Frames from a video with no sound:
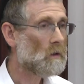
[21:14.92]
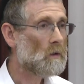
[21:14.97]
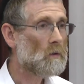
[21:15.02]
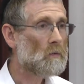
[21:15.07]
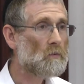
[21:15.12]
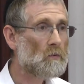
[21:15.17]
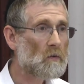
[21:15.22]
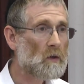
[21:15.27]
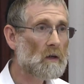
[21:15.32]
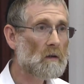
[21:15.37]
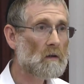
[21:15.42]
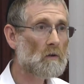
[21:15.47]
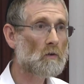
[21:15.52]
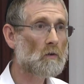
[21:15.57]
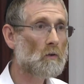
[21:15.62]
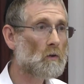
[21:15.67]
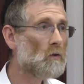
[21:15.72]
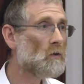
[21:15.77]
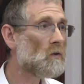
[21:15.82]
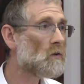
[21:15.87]
fixed
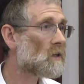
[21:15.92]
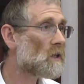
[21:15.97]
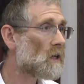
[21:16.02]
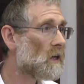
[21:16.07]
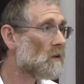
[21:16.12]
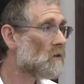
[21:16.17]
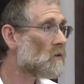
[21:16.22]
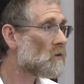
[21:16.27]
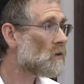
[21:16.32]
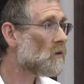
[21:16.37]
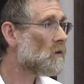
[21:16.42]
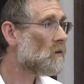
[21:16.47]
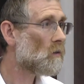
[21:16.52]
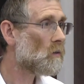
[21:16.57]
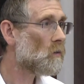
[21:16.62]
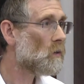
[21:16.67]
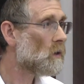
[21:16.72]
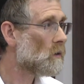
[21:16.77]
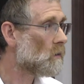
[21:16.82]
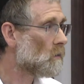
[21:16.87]
lunar calendar in the
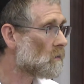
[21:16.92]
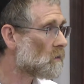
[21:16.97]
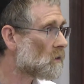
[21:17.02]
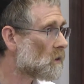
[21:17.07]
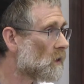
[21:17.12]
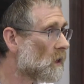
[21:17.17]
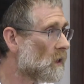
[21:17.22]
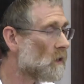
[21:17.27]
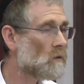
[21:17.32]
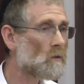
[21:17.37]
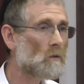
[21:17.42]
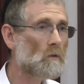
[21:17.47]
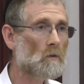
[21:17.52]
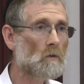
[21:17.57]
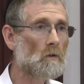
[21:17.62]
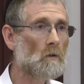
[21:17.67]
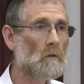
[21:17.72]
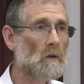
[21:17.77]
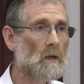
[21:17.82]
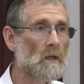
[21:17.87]
world. I don't
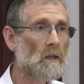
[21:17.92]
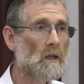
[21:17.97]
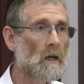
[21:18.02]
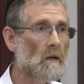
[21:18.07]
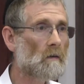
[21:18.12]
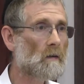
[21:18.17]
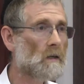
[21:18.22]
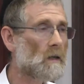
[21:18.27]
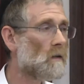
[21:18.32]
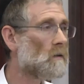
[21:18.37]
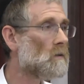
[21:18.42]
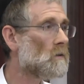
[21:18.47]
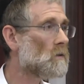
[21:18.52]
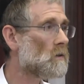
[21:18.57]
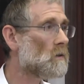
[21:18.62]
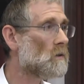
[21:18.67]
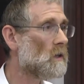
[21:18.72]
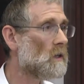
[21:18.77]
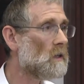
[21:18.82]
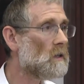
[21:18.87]
know any other
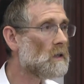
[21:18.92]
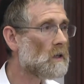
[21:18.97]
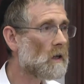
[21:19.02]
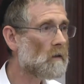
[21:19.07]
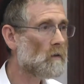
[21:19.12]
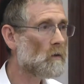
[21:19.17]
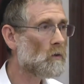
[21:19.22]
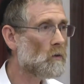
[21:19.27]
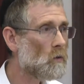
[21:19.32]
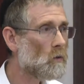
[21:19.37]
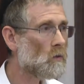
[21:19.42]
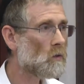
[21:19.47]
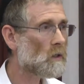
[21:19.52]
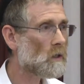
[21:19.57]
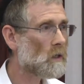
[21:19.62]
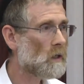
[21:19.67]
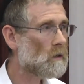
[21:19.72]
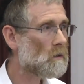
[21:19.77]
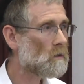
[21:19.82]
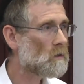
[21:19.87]
calendar, any other lunar
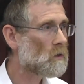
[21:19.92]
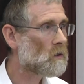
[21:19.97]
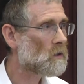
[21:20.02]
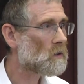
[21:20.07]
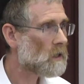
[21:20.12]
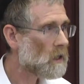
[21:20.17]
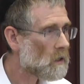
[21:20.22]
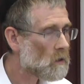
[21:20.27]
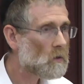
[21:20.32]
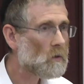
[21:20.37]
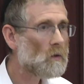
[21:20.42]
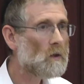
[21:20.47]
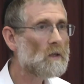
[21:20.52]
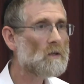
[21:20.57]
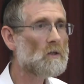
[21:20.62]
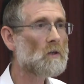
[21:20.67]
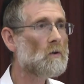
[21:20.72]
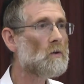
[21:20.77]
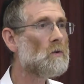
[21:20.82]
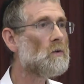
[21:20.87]
calendar,
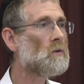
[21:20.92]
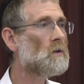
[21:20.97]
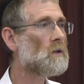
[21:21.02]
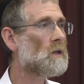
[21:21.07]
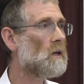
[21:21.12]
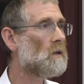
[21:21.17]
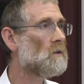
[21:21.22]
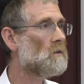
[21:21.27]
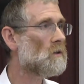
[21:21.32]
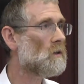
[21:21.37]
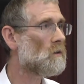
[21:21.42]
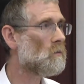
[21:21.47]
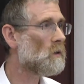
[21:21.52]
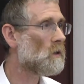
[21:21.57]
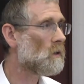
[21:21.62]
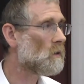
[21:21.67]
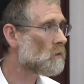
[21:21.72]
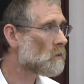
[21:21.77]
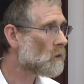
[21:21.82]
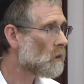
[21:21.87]
calculated lunar calendar in the
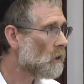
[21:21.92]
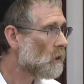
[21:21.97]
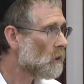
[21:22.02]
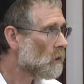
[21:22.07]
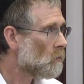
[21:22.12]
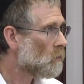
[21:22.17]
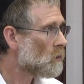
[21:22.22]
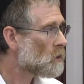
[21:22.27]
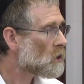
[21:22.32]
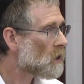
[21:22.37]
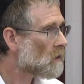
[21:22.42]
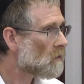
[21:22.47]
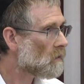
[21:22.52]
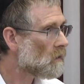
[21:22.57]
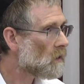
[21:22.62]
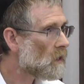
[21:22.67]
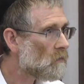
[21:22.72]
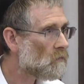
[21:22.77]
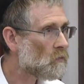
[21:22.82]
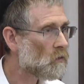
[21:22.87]
world, which has a
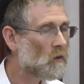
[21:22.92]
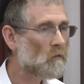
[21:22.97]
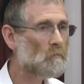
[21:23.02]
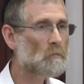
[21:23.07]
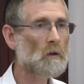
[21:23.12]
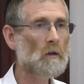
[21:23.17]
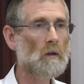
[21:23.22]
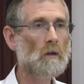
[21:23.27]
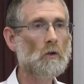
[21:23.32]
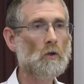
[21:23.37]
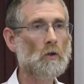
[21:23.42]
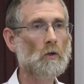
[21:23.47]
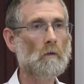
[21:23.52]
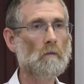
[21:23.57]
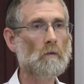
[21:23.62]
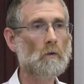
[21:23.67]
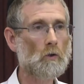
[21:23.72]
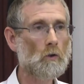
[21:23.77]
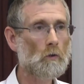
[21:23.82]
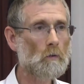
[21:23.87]
level of precision of
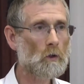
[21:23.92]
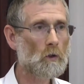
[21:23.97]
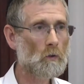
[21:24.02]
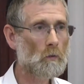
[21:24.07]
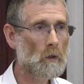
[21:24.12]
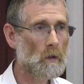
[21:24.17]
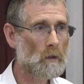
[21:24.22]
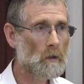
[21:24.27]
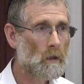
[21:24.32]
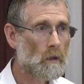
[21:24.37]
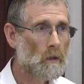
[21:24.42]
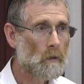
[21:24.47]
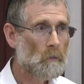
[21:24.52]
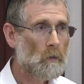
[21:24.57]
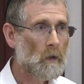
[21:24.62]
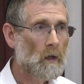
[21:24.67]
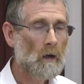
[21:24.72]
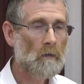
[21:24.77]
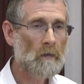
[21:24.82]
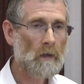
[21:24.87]
the Jewish one,
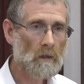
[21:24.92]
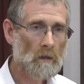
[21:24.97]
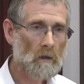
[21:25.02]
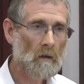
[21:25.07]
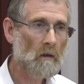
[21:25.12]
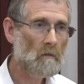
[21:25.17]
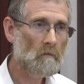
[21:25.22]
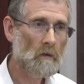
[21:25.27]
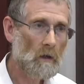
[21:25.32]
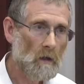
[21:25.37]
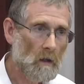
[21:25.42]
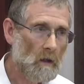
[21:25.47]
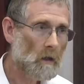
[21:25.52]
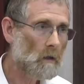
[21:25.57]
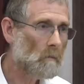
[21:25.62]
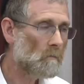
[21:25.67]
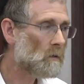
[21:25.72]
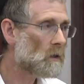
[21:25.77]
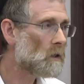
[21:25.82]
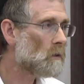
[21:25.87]
and that is very
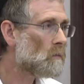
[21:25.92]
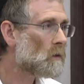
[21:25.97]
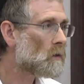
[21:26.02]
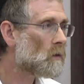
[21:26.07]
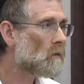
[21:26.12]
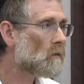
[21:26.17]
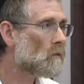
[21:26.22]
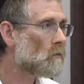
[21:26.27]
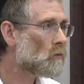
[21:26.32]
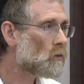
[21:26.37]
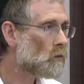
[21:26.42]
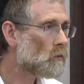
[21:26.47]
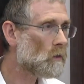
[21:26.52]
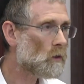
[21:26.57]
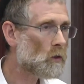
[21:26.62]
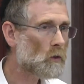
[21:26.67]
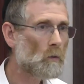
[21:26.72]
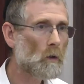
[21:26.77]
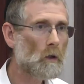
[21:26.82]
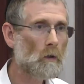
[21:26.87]
simply because the
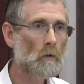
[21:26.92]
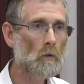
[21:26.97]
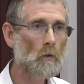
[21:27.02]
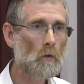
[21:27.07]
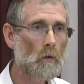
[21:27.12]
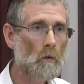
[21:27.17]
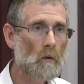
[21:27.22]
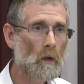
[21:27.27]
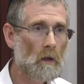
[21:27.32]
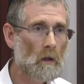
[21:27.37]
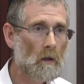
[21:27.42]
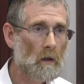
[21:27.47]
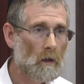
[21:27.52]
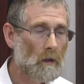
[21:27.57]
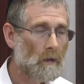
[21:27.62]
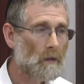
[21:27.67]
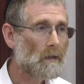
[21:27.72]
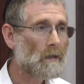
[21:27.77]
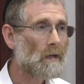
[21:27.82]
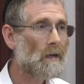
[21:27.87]
Jewish one uses
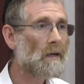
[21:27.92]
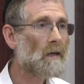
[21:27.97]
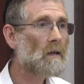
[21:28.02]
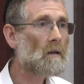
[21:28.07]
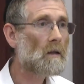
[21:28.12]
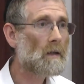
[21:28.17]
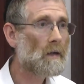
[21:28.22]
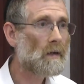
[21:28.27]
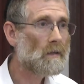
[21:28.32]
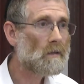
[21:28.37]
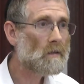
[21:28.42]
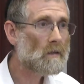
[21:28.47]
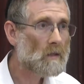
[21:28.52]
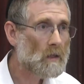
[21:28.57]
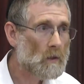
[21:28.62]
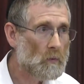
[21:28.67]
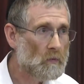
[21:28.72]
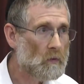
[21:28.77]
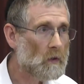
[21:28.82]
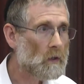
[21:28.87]
a
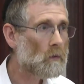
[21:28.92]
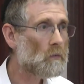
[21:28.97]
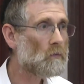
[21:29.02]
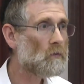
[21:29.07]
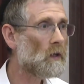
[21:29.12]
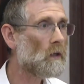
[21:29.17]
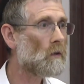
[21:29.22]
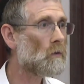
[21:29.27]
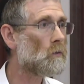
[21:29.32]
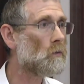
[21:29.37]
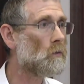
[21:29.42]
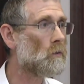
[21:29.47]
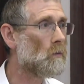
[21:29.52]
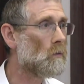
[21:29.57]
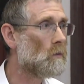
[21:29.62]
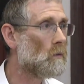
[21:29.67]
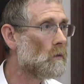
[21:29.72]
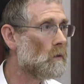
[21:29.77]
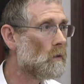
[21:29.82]
scientific value